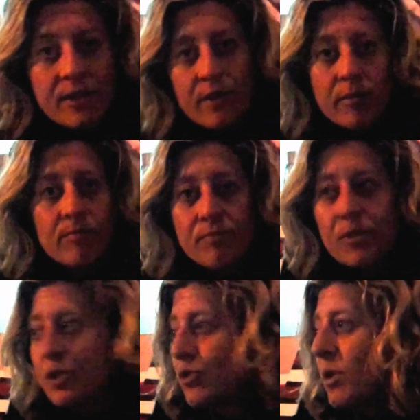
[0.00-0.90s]
little
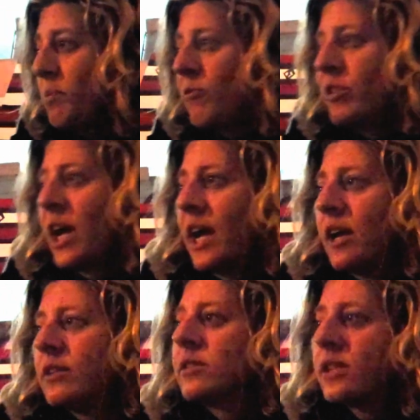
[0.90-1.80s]
strip of
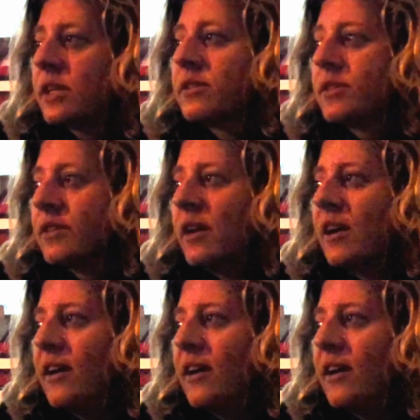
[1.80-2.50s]
land is